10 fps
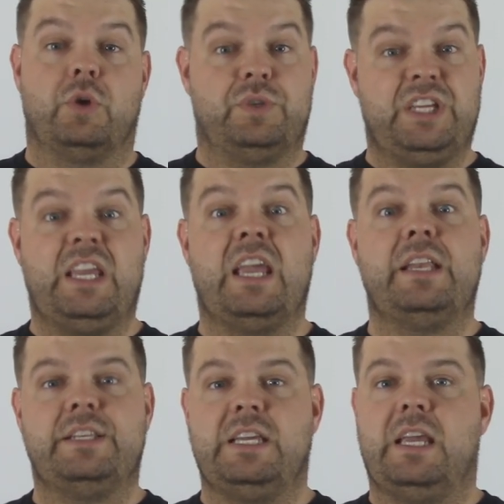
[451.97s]
So D
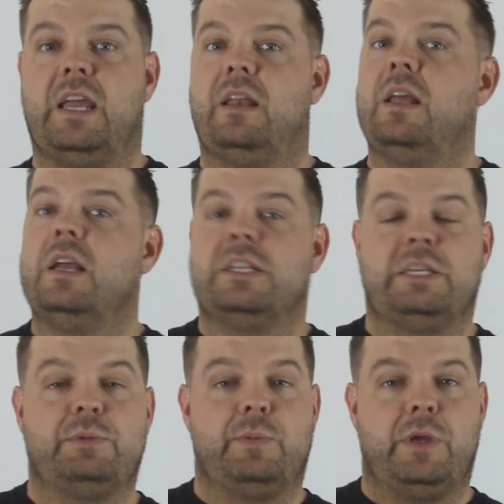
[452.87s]
in
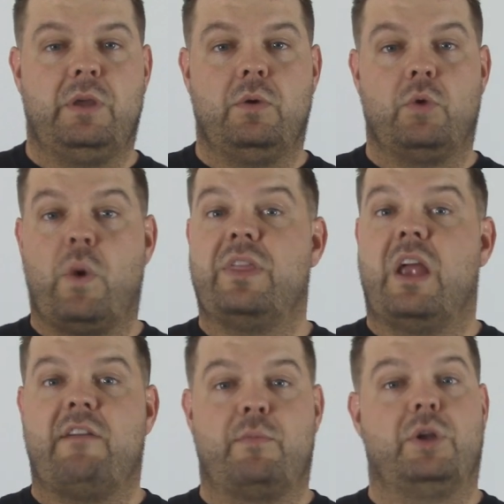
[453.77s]
seems to be the way
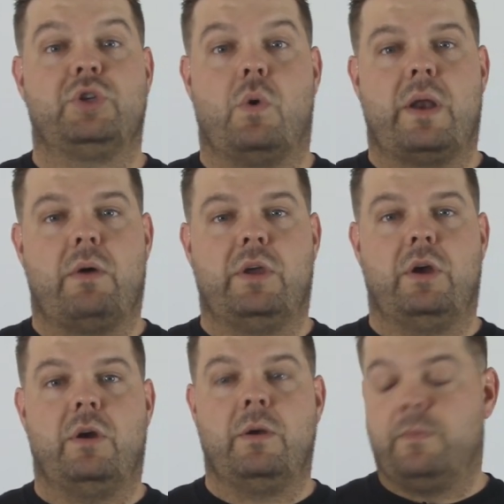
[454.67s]
that everybody's going out
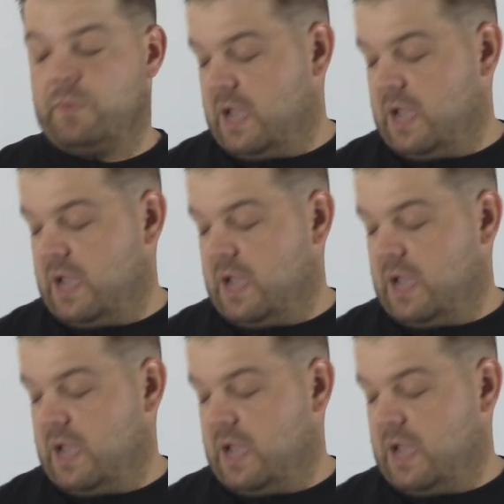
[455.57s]
here,